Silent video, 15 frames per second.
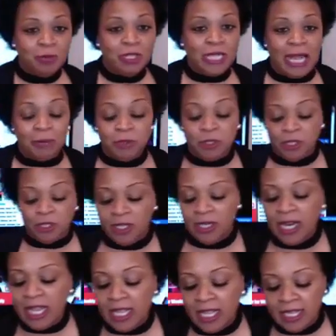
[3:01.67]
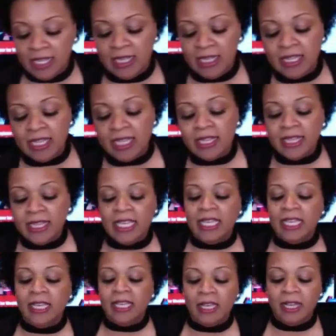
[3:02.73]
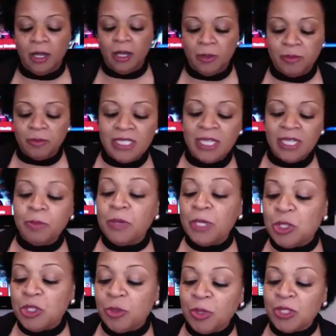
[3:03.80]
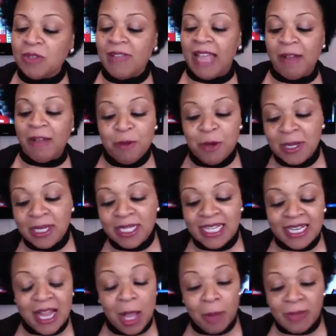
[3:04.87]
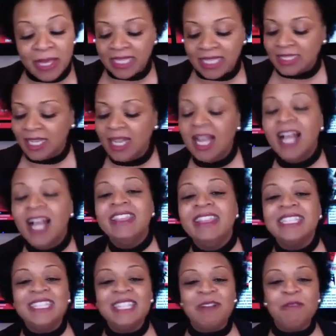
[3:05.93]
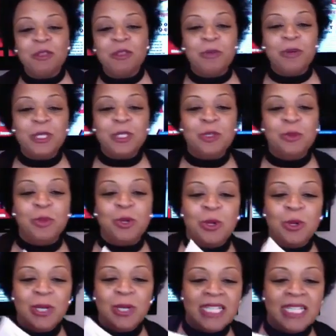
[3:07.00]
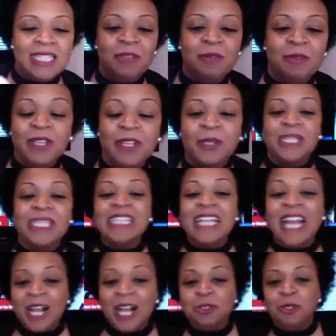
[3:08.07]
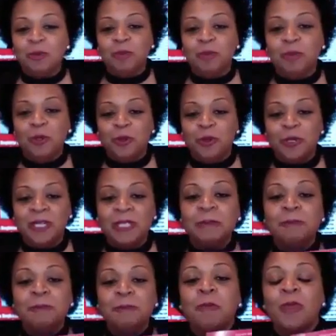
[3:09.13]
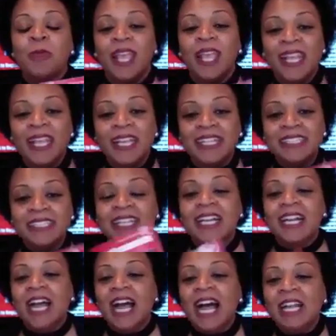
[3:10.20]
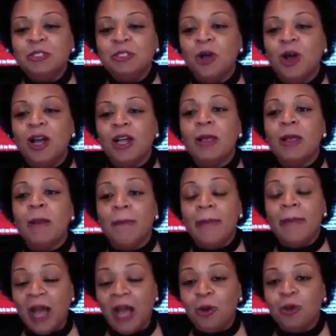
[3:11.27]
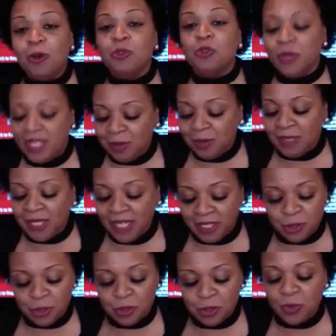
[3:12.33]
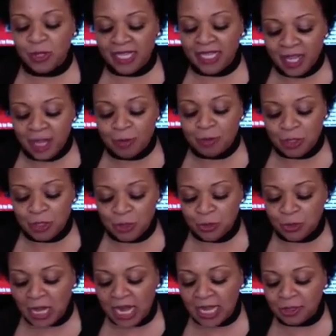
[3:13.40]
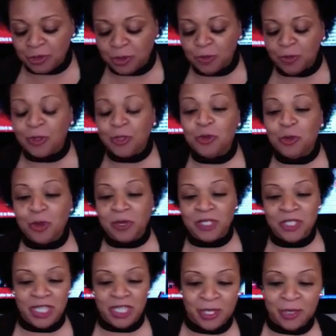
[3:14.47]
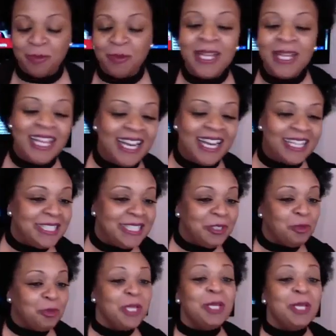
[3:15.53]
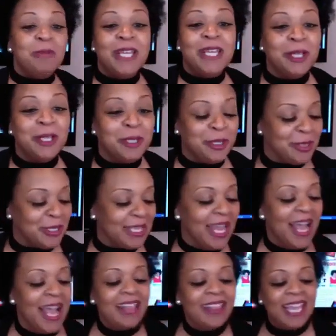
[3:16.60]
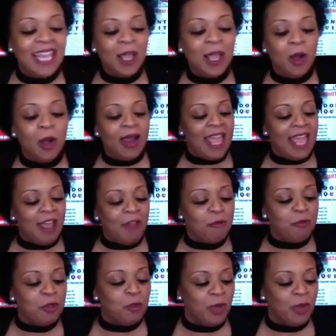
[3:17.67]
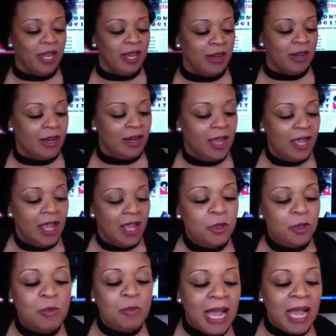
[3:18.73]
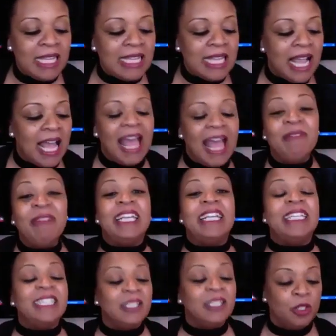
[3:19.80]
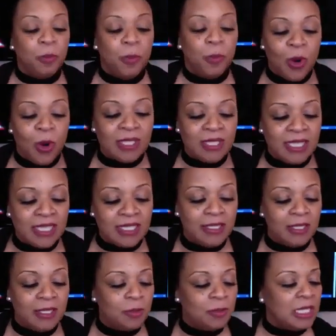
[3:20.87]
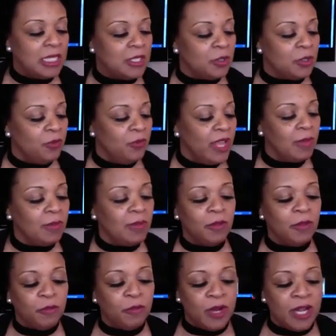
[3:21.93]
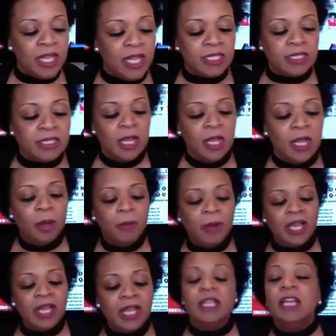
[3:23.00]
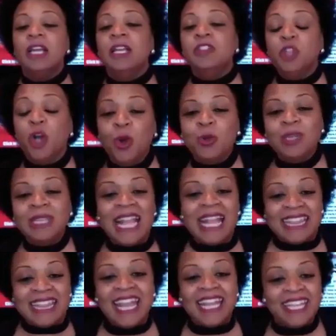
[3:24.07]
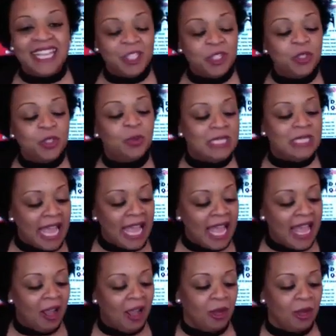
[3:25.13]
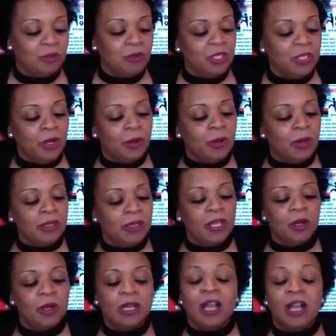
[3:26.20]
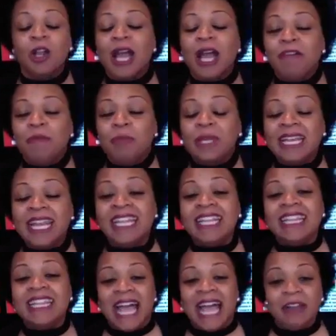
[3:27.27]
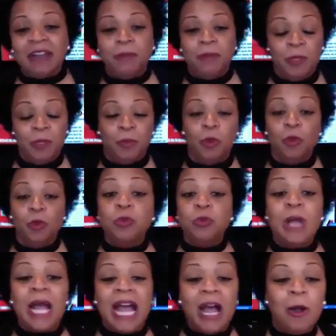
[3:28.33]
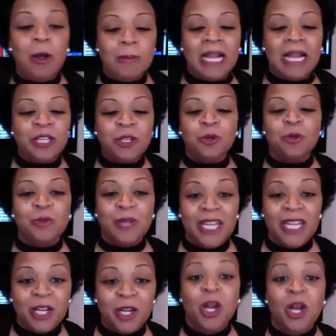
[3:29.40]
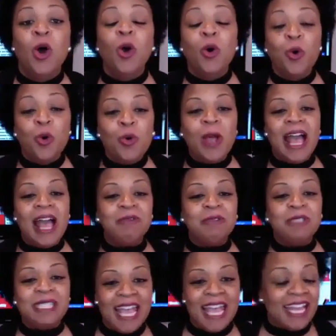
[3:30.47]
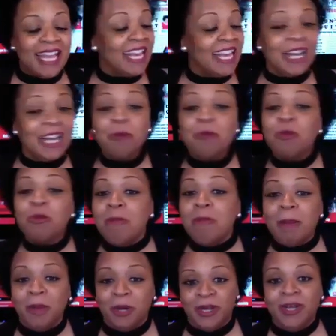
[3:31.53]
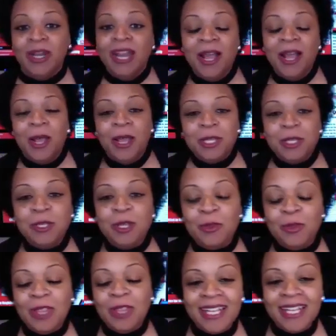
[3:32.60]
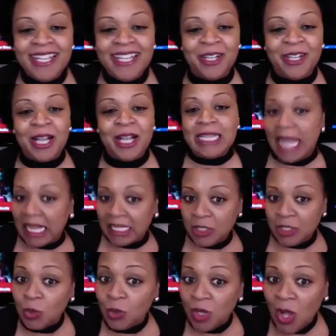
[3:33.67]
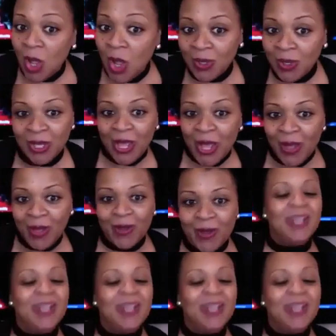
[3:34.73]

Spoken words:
chapter and in the 10 principles of AfroEconomics, the 7th principle is the fearless entrepreneur. And I talk about dream killers when it comes to entrepreneurship. And I say dream killers, they are everywhere. You might not have a good support system such as family and friends, but don't let that get you down. You know, there have been a lot of people throughout my career who have said, and I remember, that look, not too long ago,